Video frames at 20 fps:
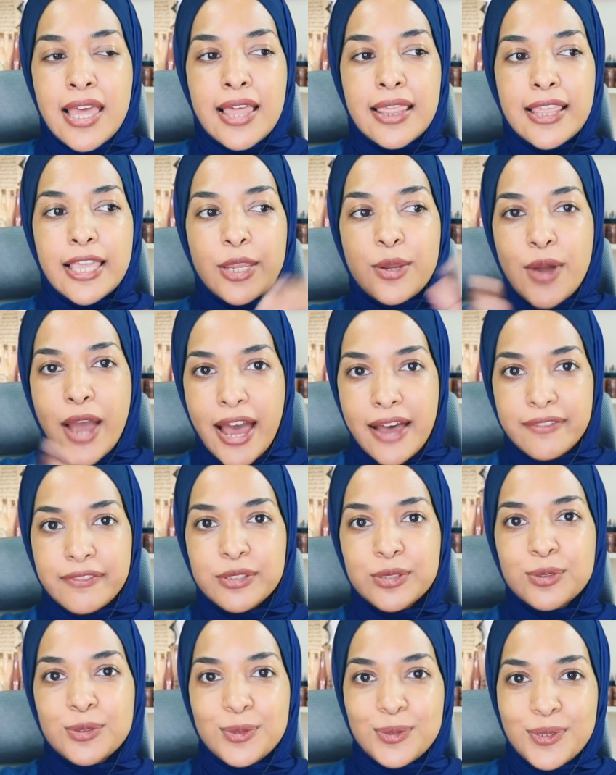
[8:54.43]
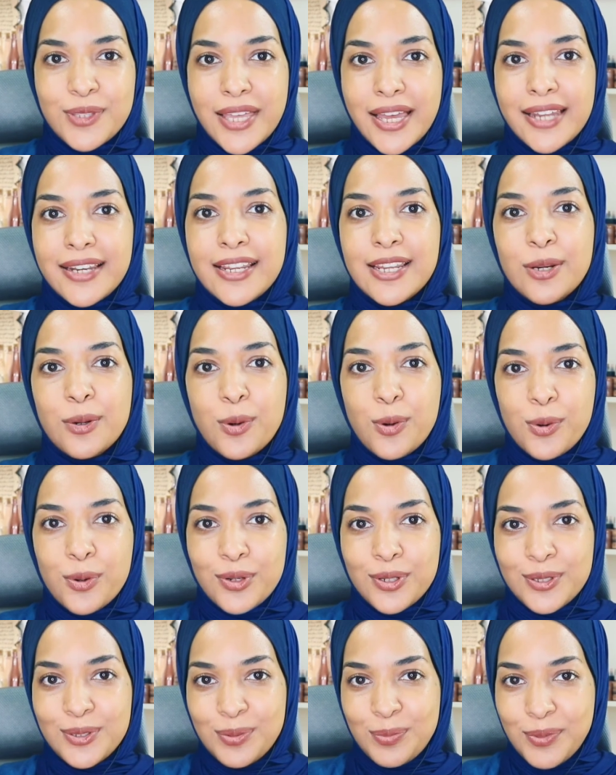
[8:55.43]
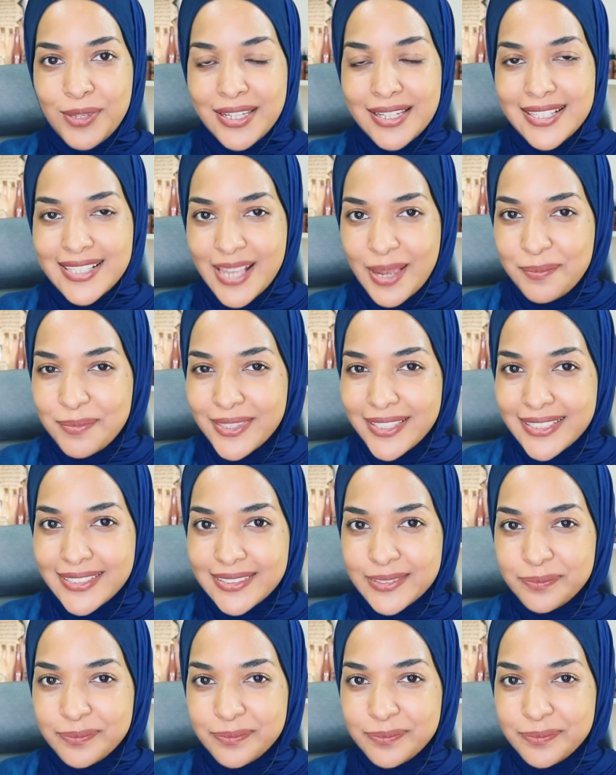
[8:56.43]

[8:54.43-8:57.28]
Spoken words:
that you have to do that in order to be accepted.